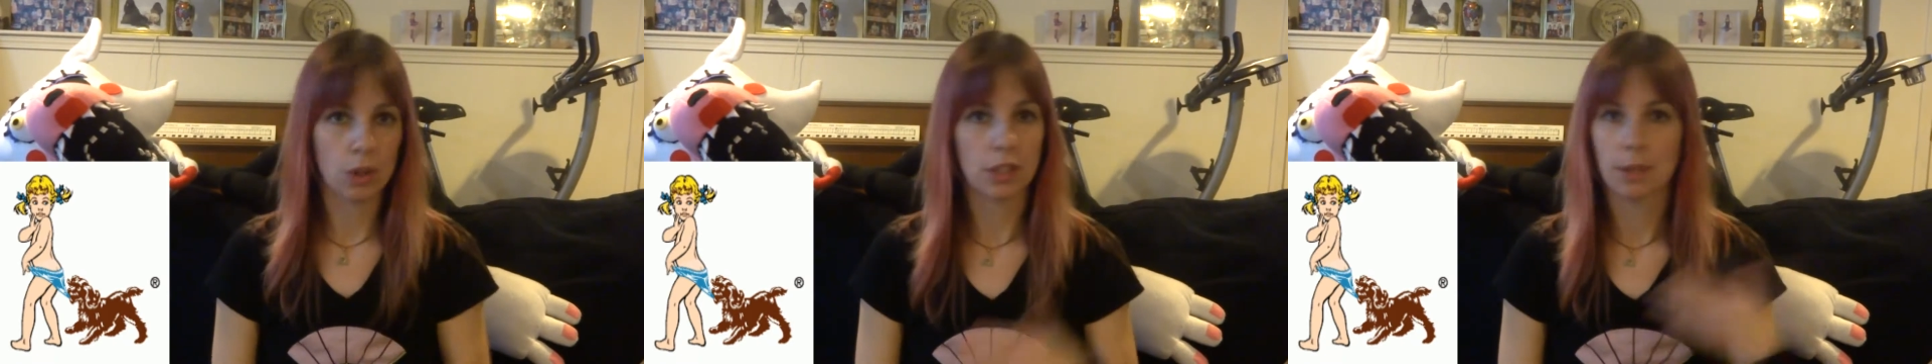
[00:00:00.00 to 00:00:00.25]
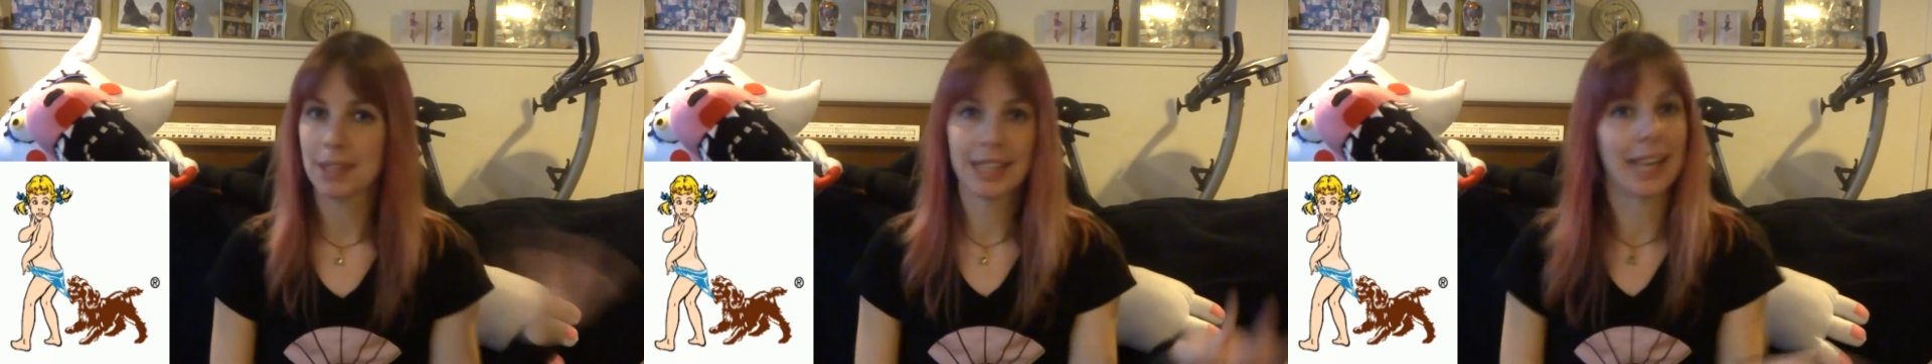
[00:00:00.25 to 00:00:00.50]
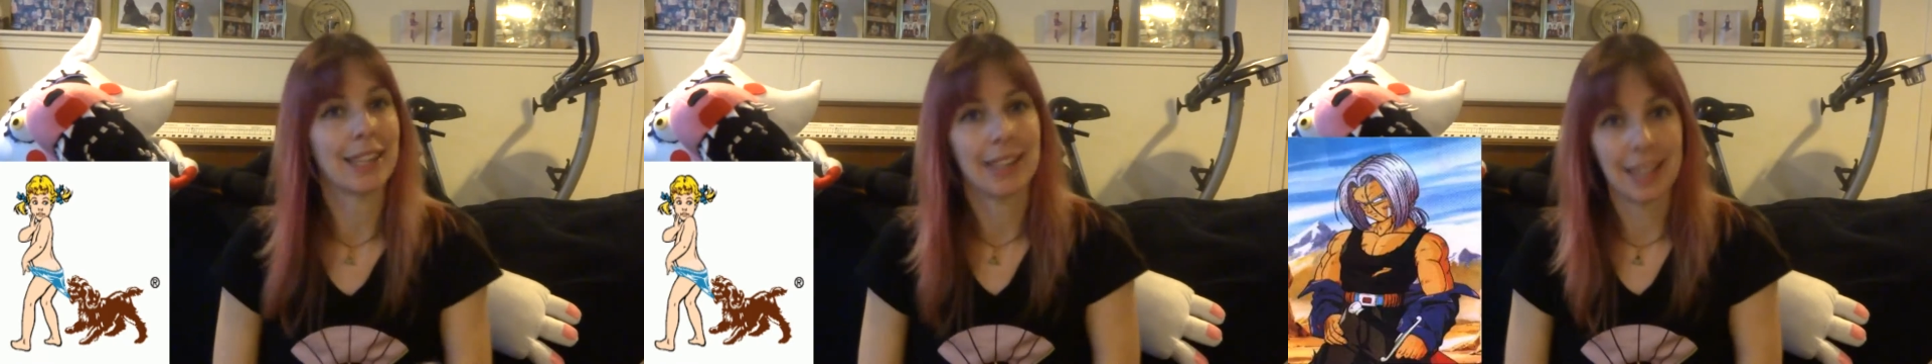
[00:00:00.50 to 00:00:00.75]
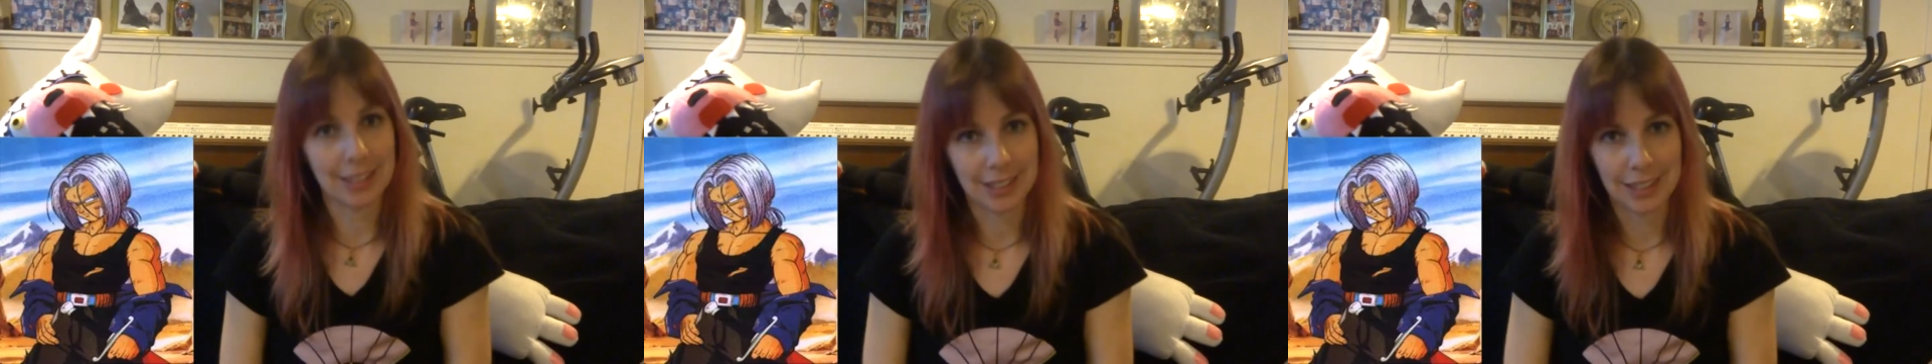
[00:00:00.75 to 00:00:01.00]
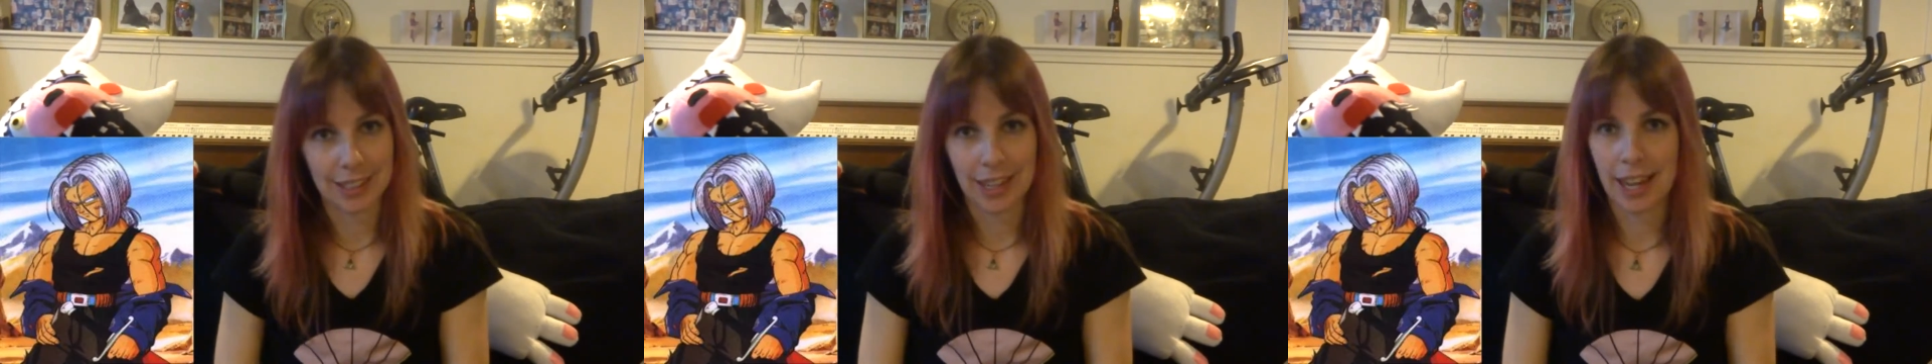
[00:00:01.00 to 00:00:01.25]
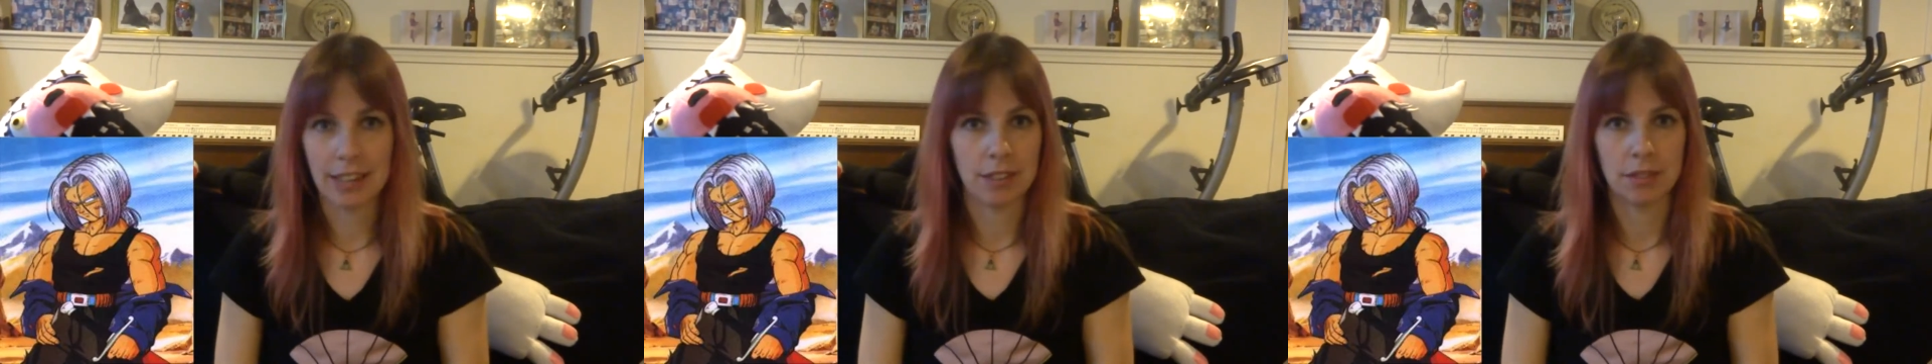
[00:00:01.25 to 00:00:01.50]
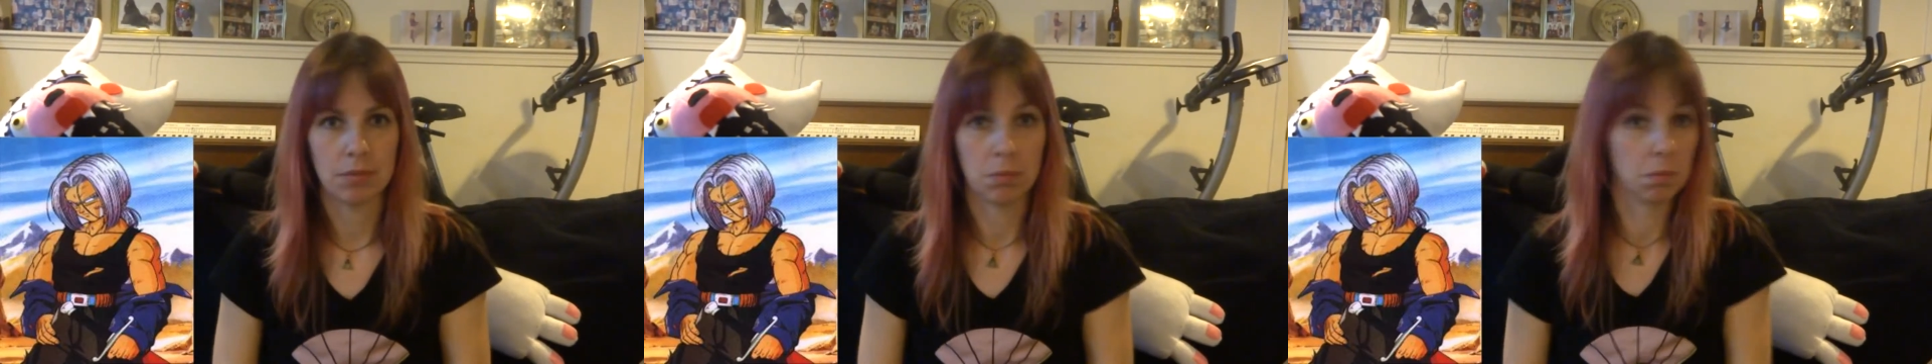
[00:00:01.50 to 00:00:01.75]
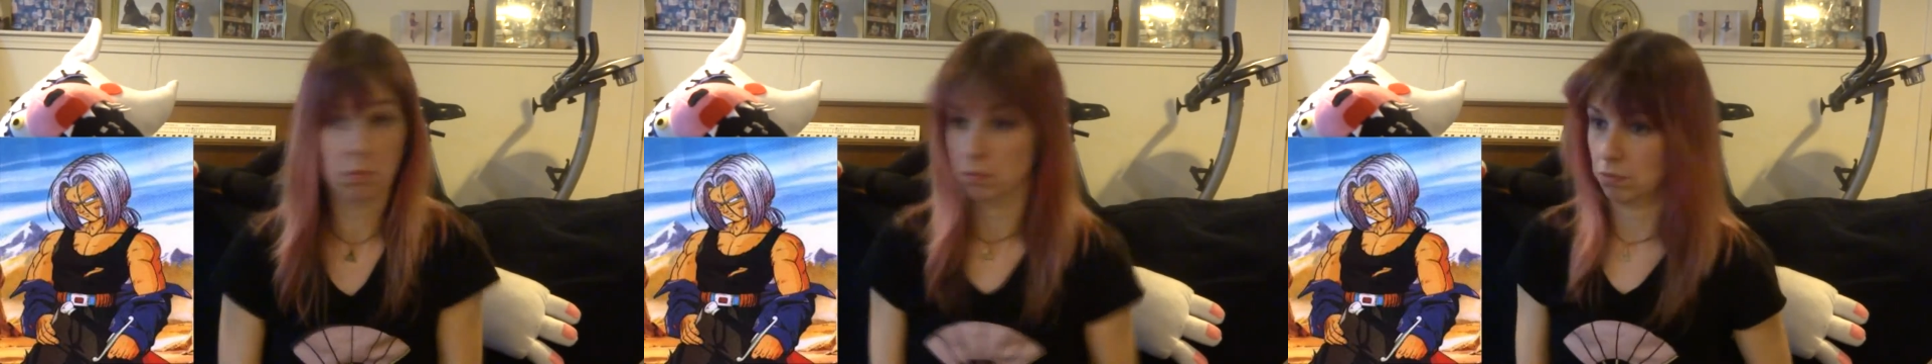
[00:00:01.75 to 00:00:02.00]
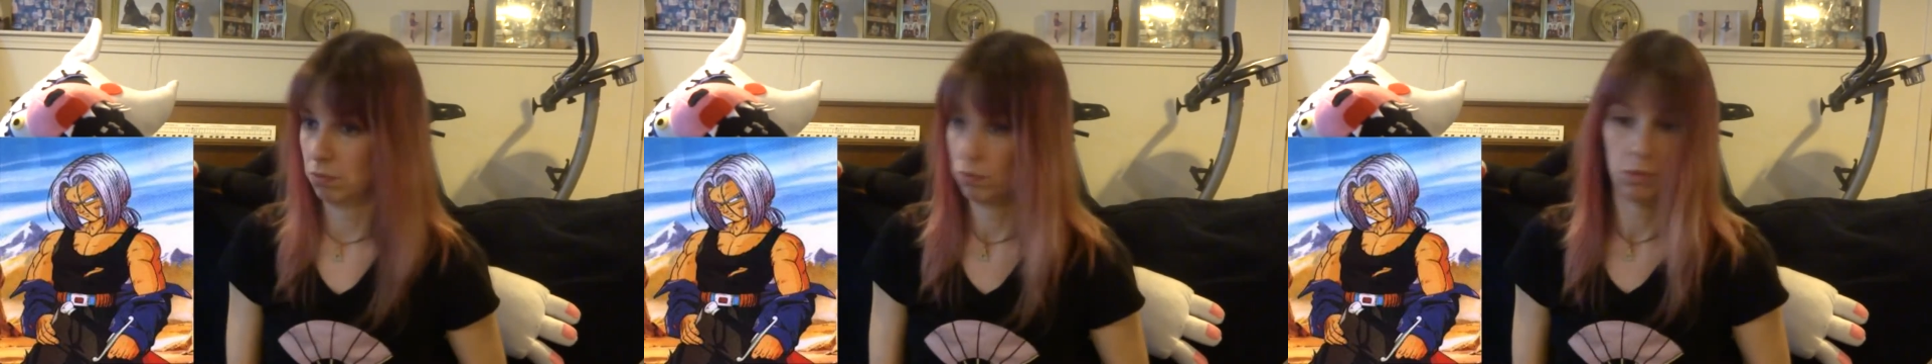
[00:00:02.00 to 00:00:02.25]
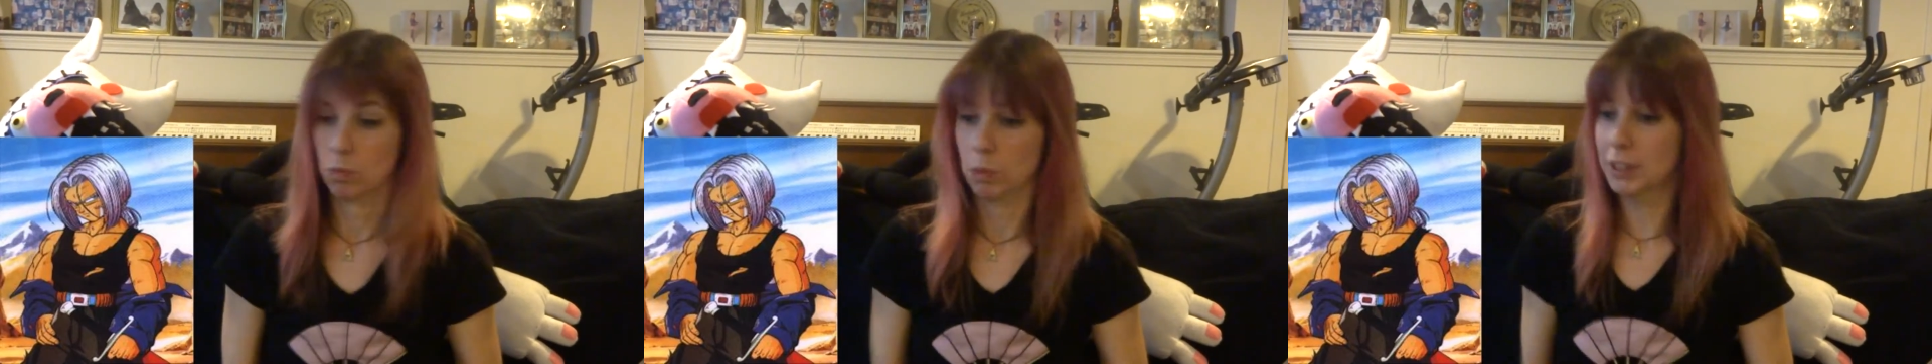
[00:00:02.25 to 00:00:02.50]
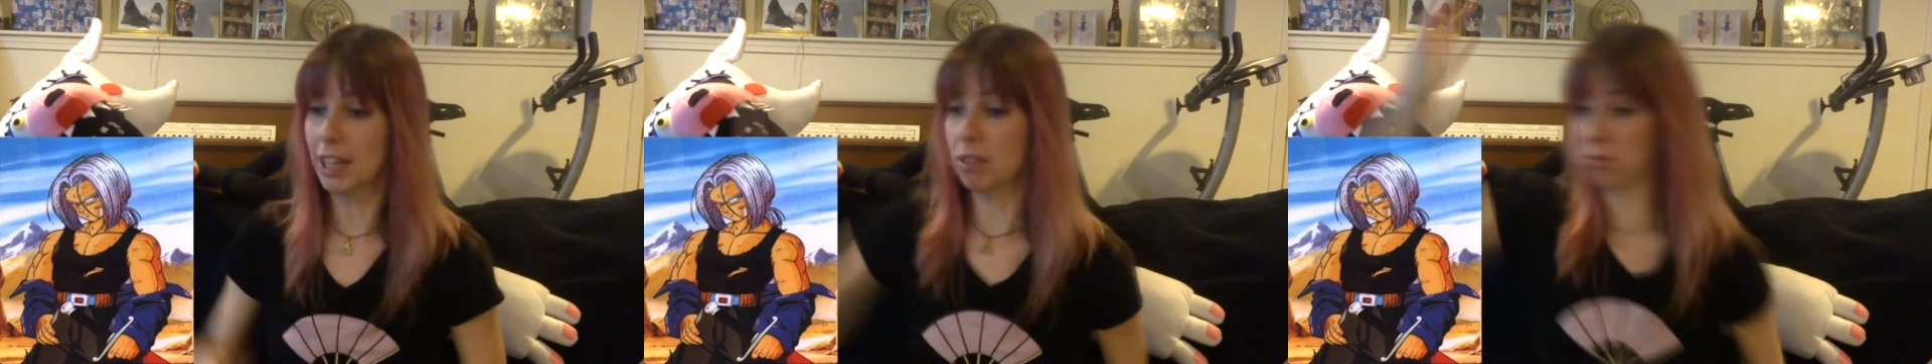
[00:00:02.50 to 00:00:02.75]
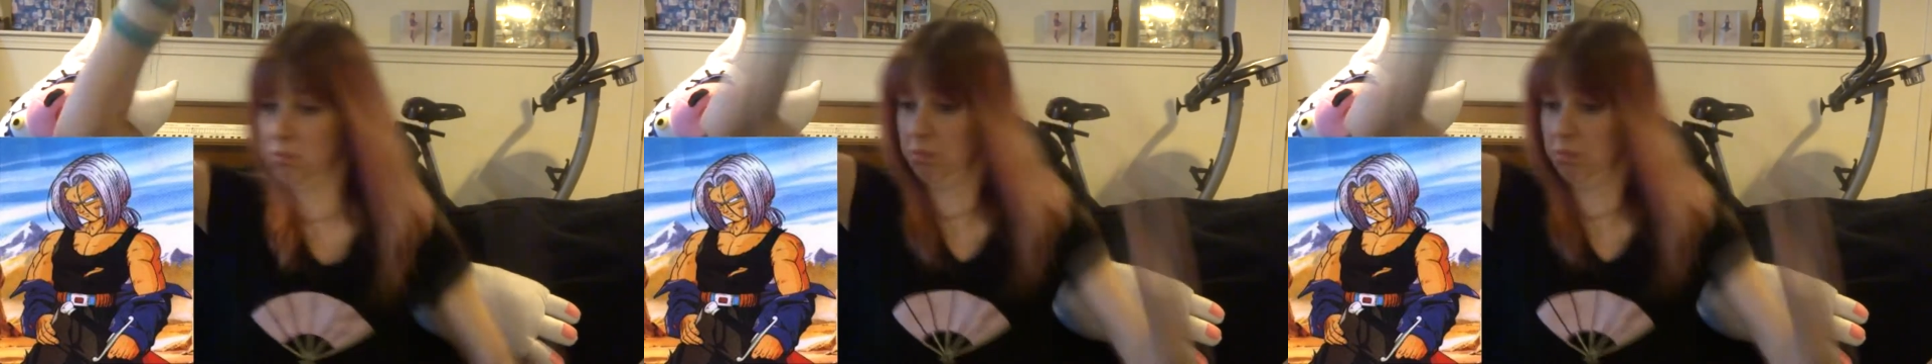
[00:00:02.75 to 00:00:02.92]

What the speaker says: something like this, and... What the?